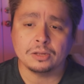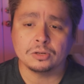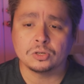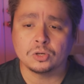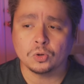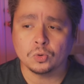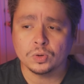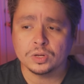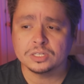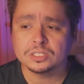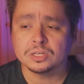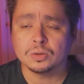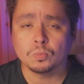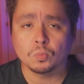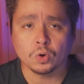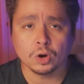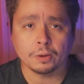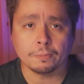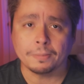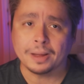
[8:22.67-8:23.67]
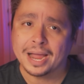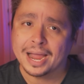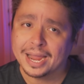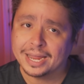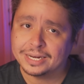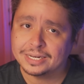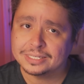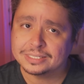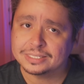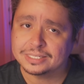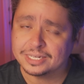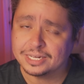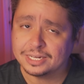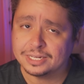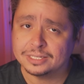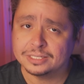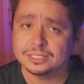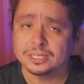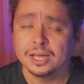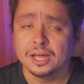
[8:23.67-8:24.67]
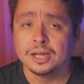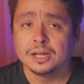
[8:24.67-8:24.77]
doing some work behind the scenes